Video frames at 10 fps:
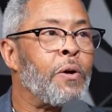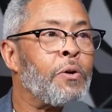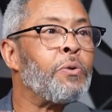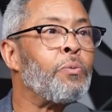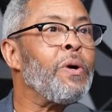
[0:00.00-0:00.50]

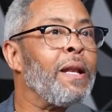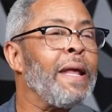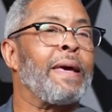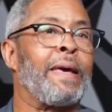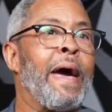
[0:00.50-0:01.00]
Could we
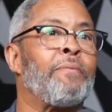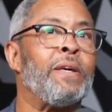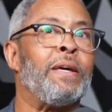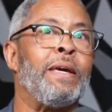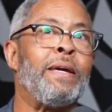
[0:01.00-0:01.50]
like have
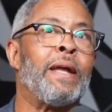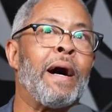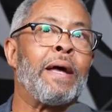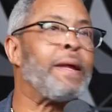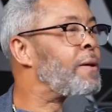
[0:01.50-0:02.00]
the
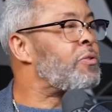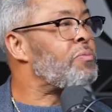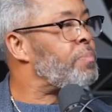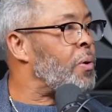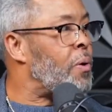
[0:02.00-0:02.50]
Enon
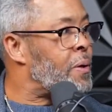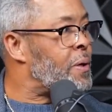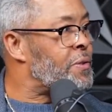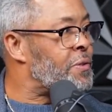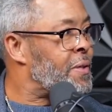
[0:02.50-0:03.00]

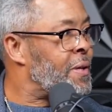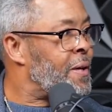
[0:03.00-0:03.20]
Explorers,